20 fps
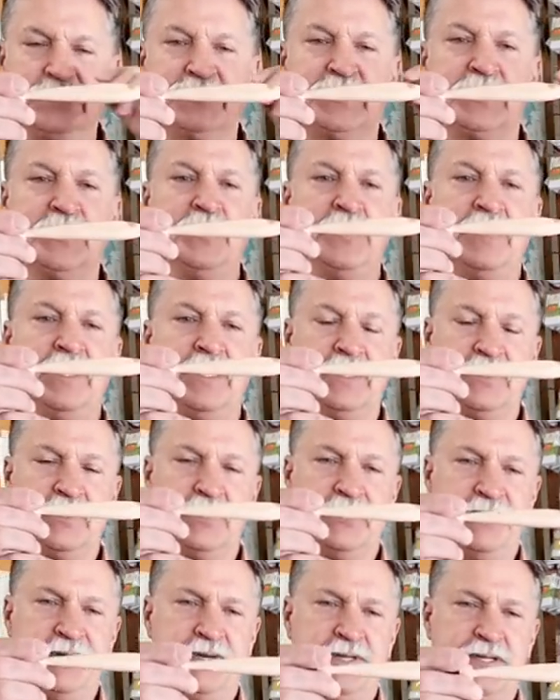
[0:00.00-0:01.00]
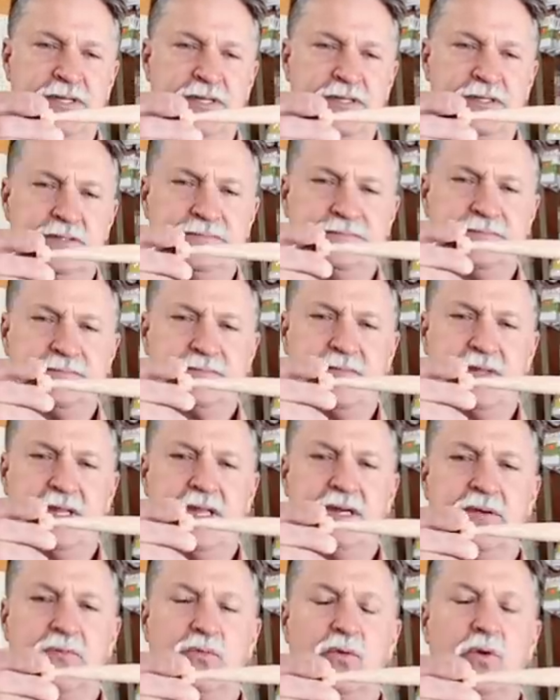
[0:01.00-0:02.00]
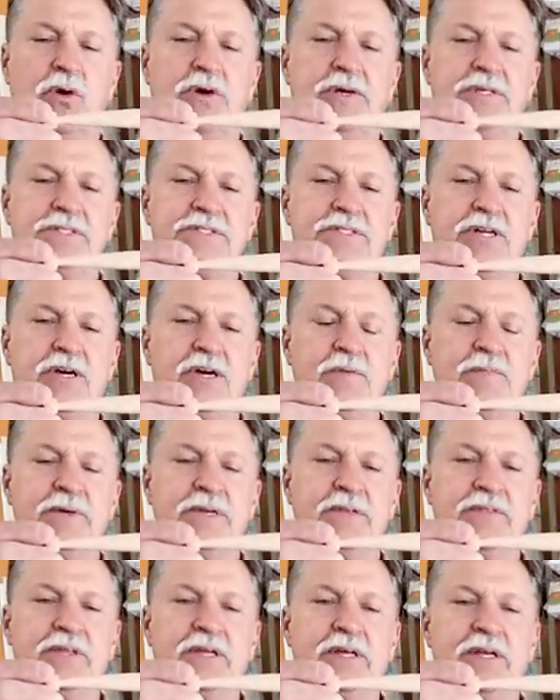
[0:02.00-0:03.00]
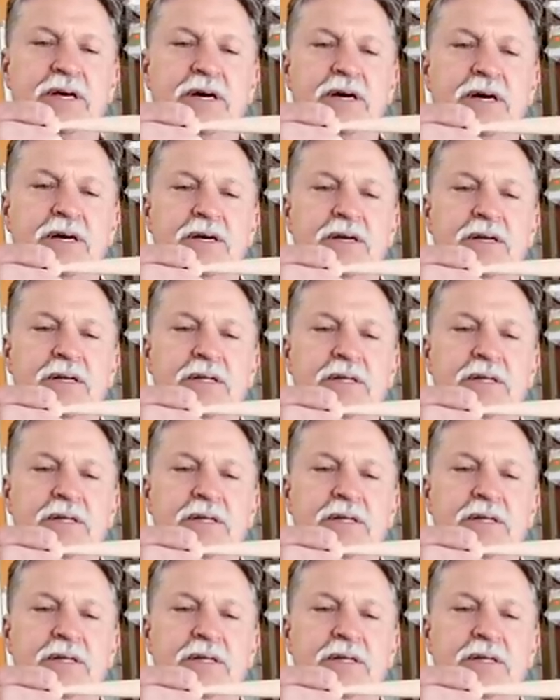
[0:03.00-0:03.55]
F200, and Royce told me that uh,